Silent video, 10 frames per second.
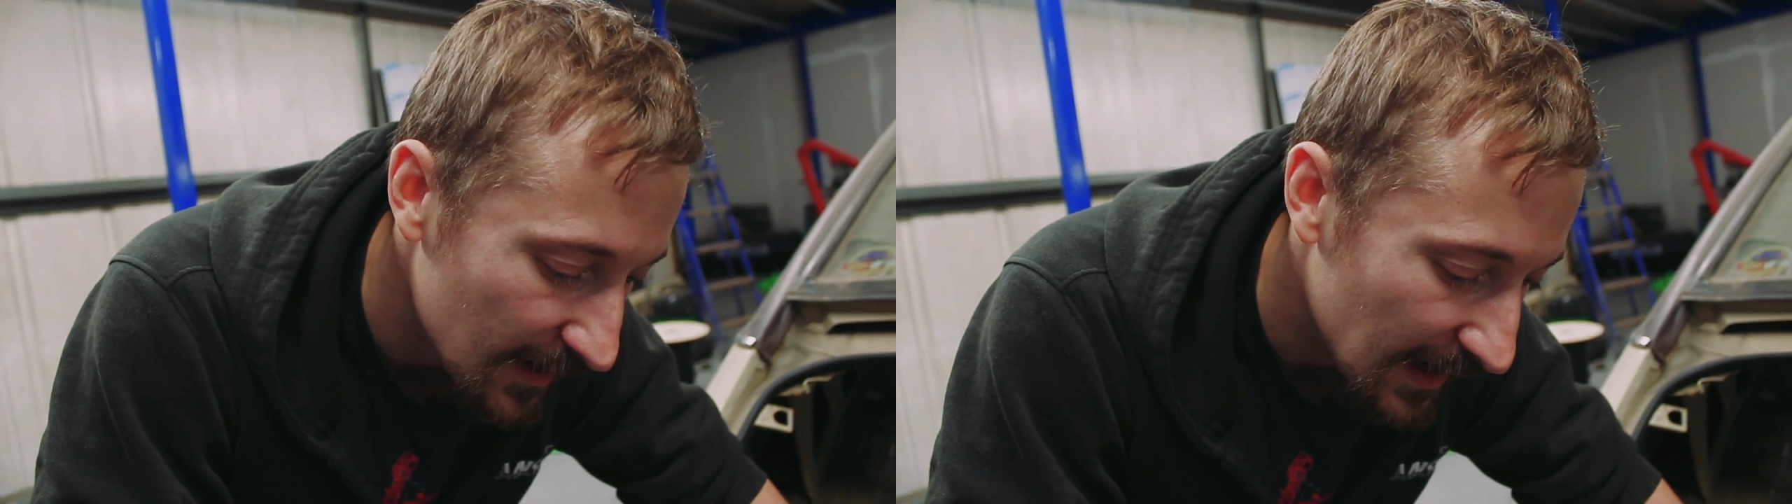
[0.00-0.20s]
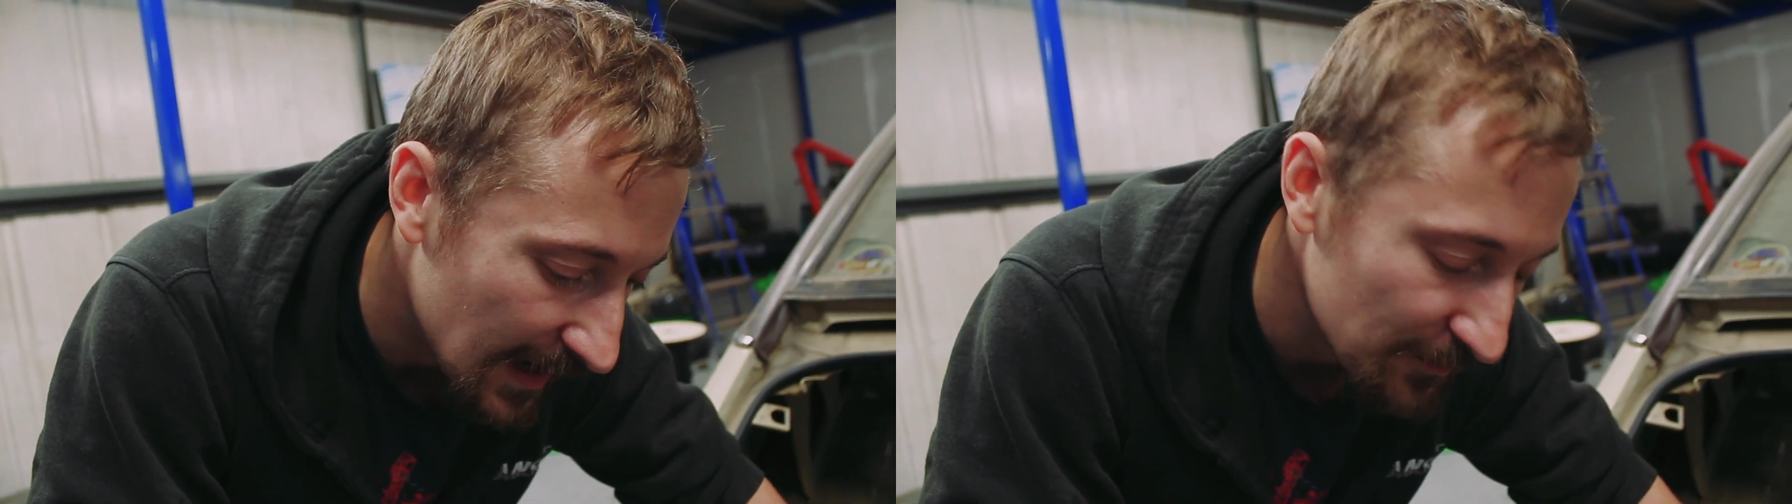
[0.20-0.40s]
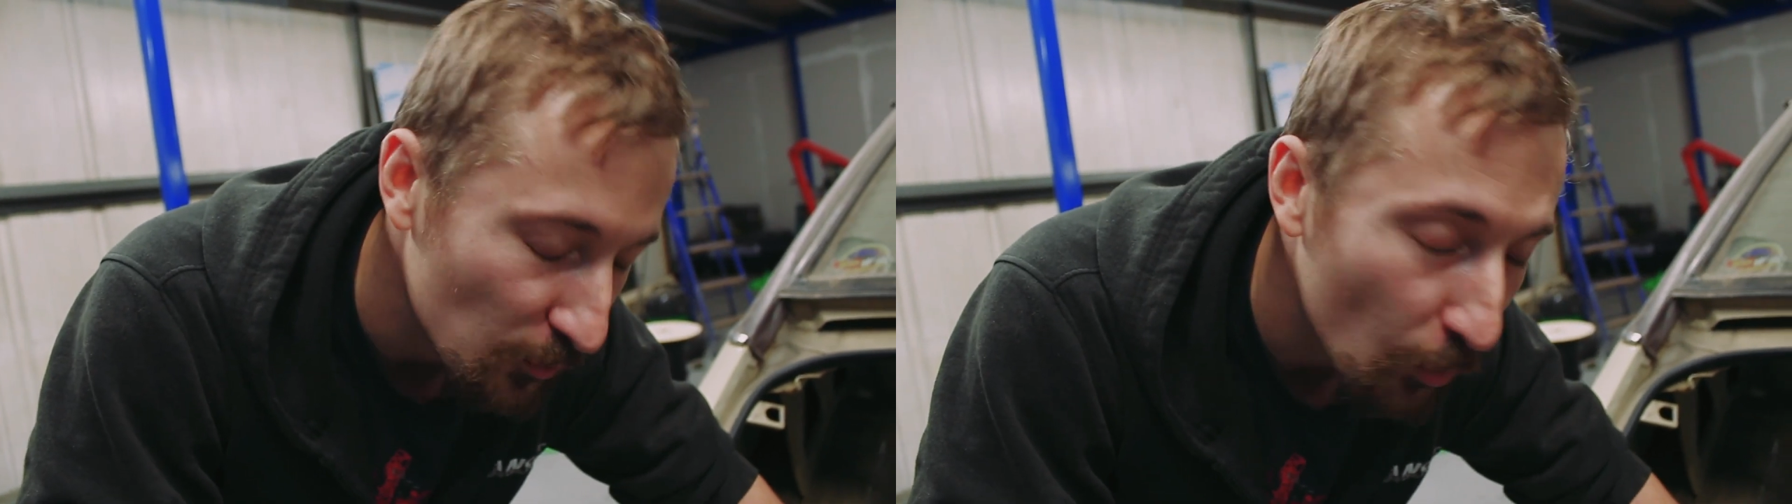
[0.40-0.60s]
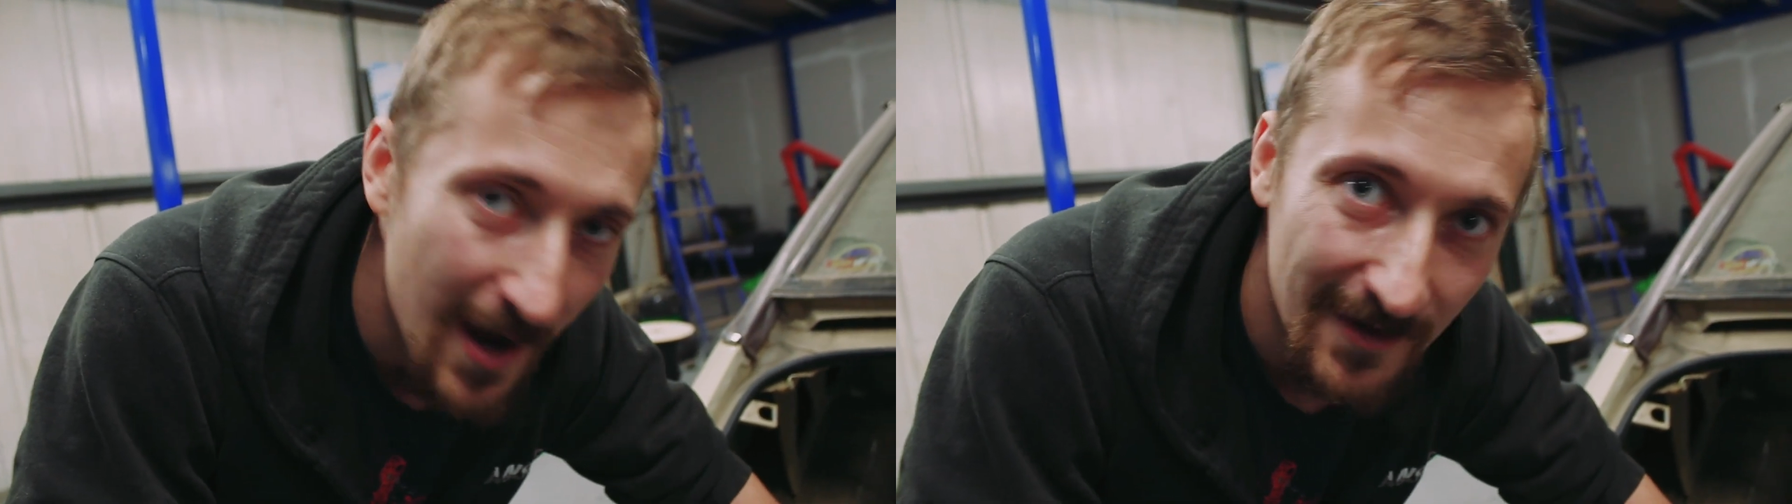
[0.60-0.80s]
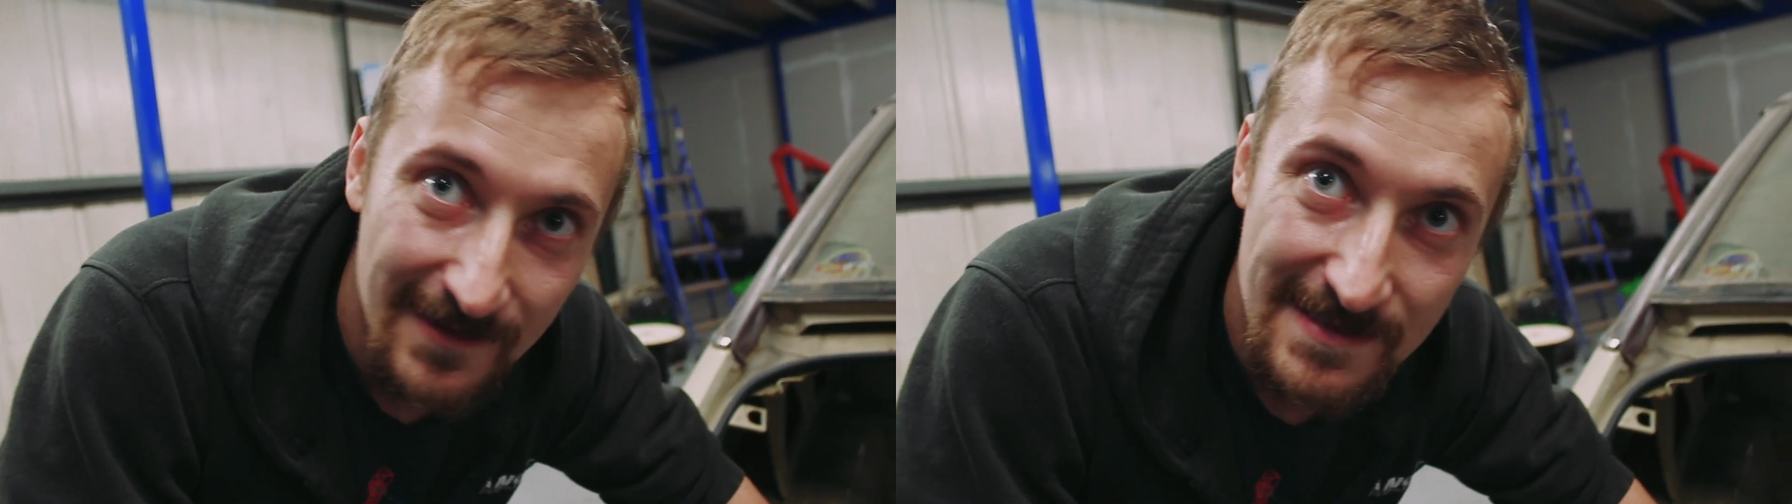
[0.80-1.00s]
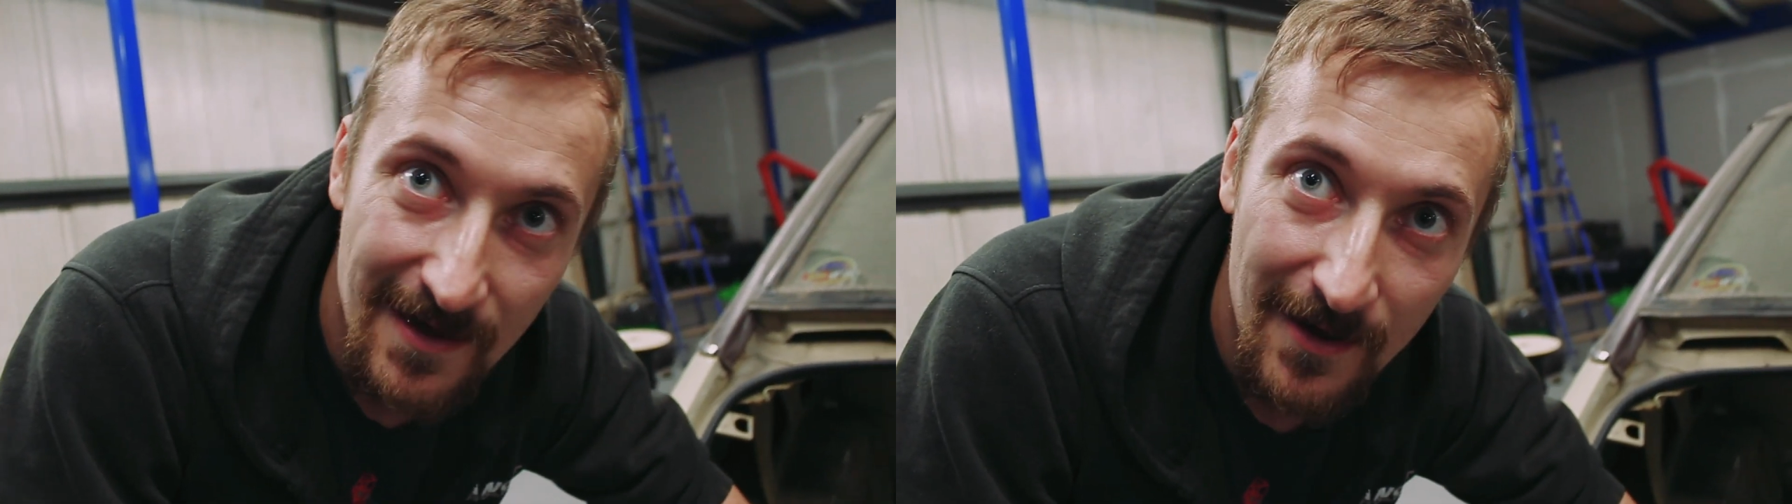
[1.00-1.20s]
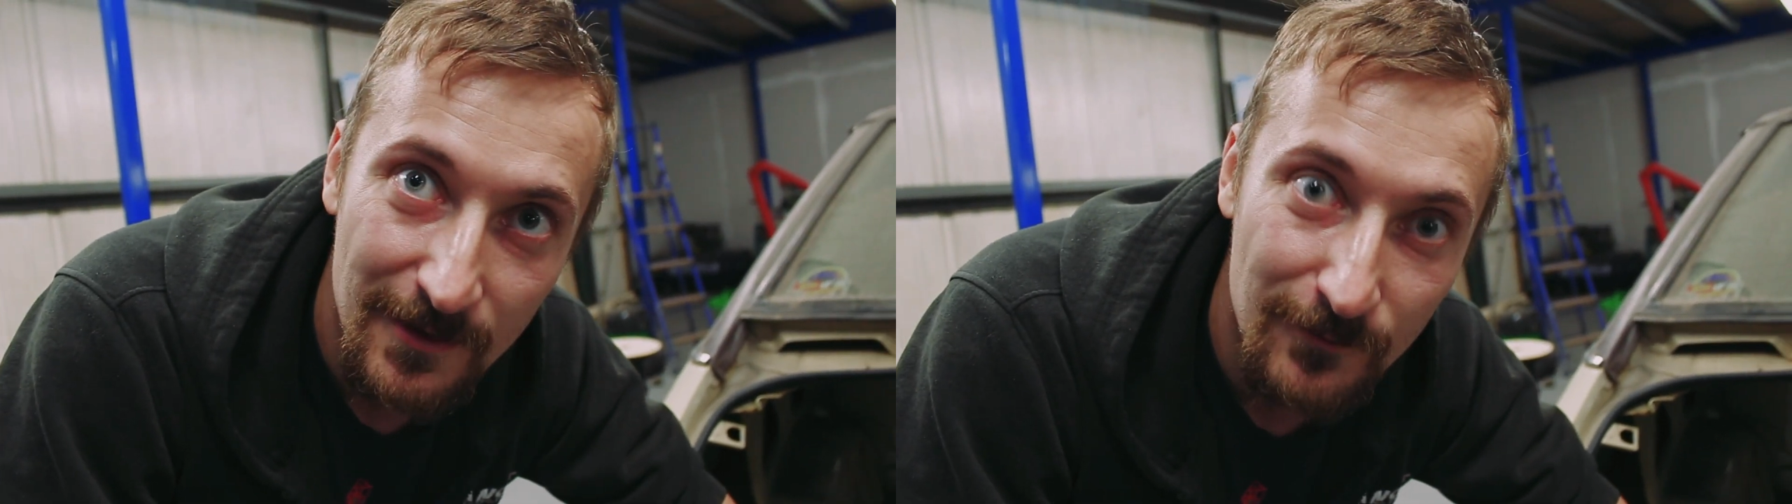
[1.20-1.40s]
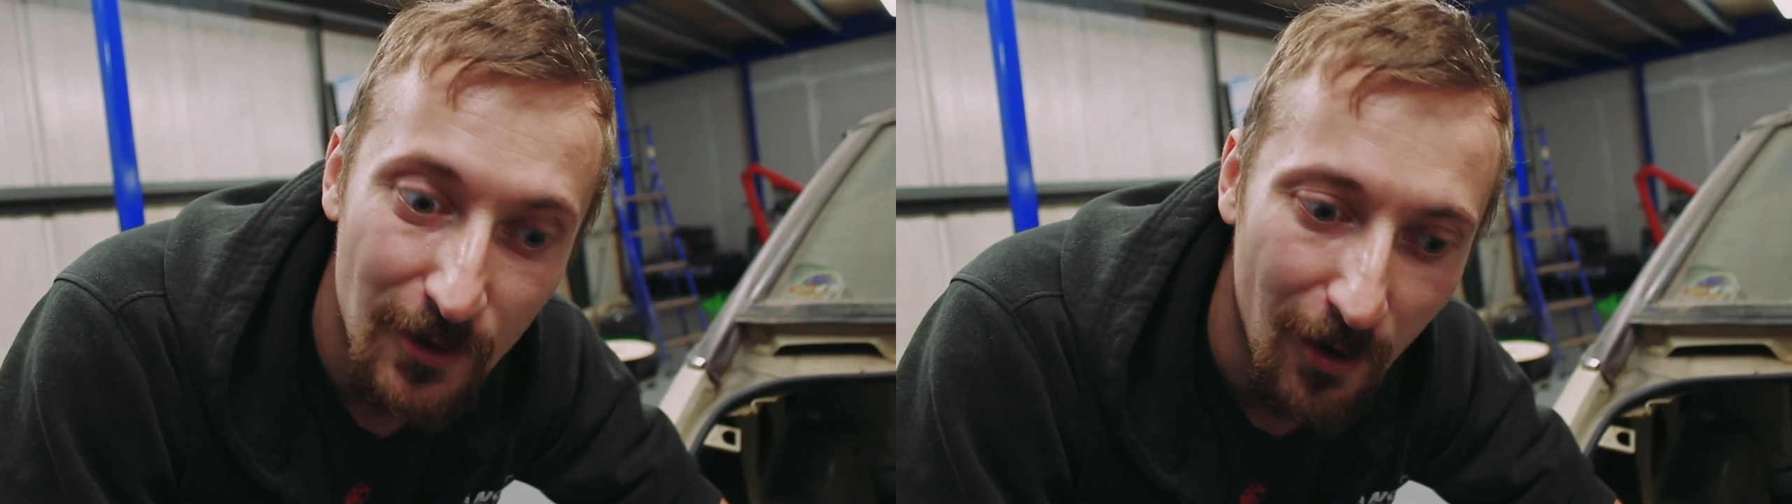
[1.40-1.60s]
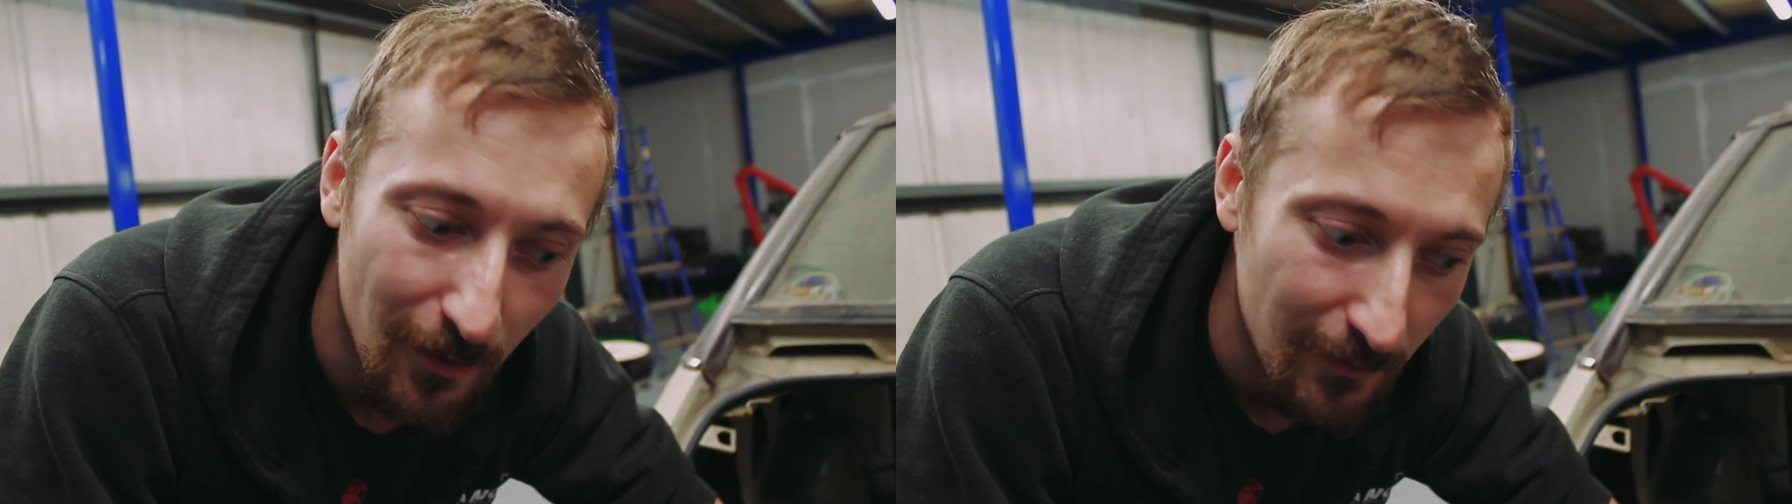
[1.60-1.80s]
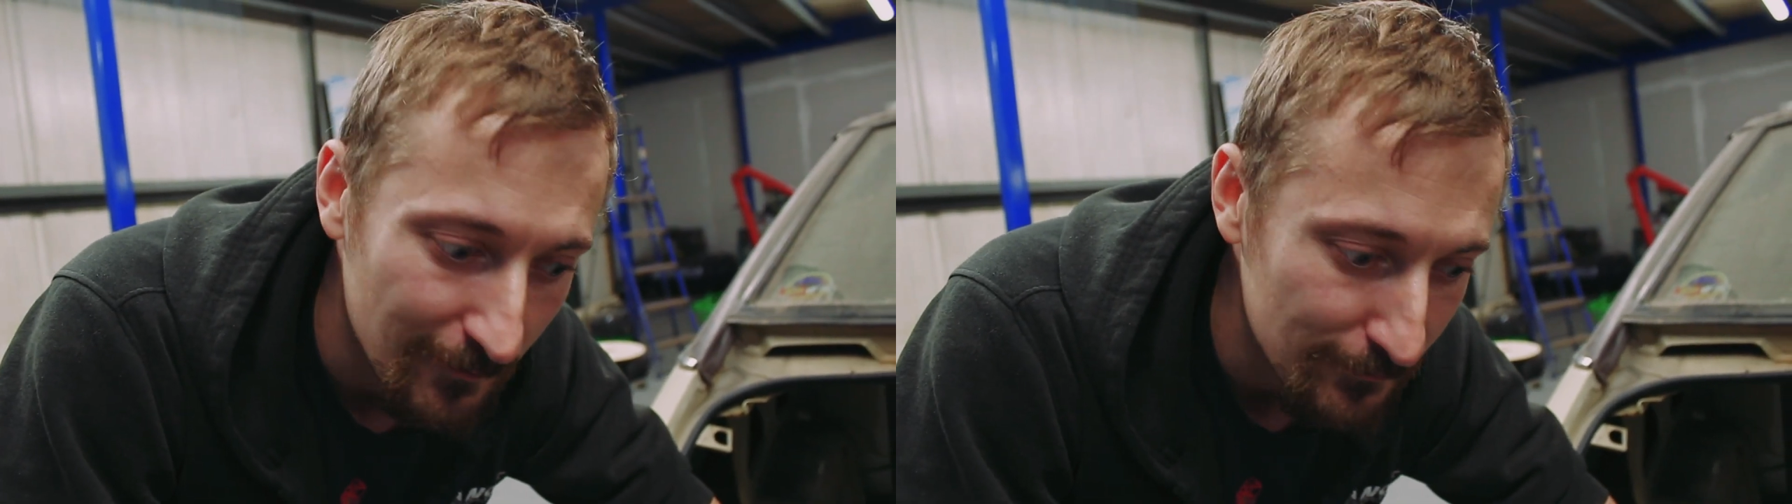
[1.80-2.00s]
and the wider the tyre you've got,